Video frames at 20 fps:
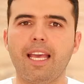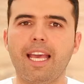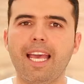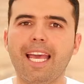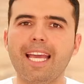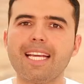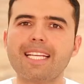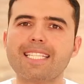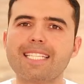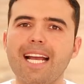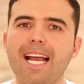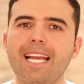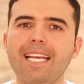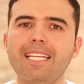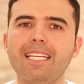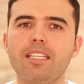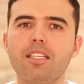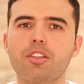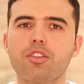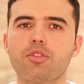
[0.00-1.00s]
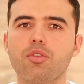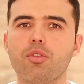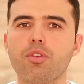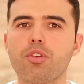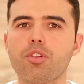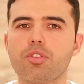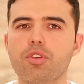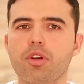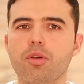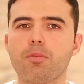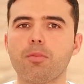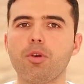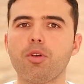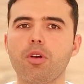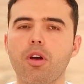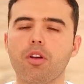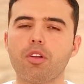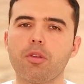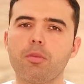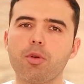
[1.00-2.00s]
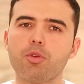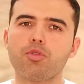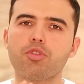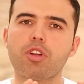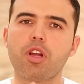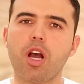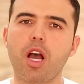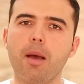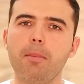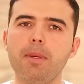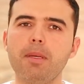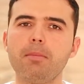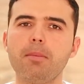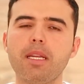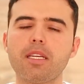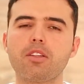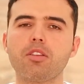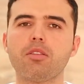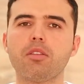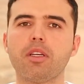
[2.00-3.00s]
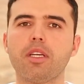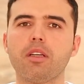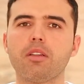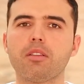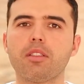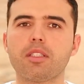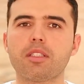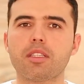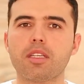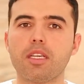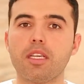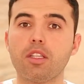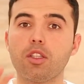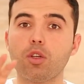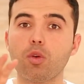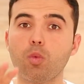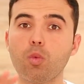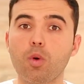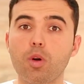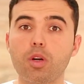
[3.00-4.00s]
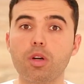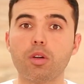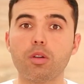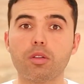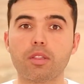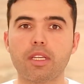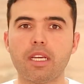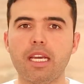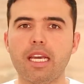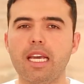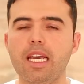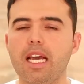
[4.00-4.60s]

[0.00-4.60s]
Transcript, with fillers: Anxiety disorders are, more, are the most common mental illness in the world,